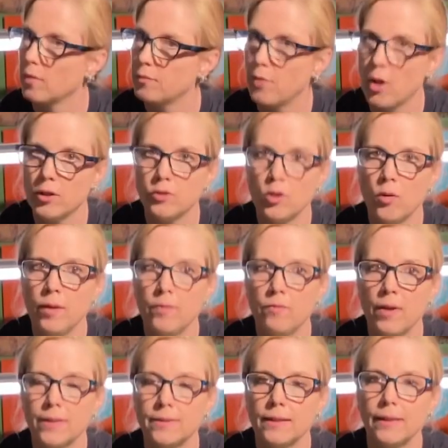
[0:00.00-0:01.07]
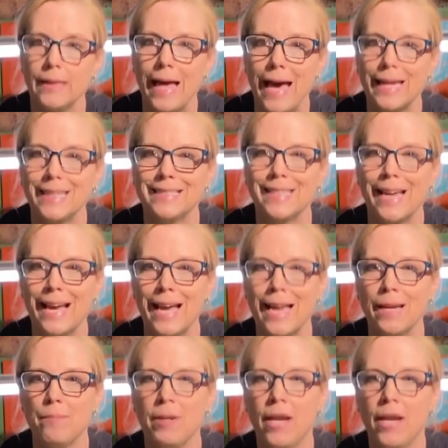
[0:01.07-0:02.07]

Frogs don't invest a lot of time and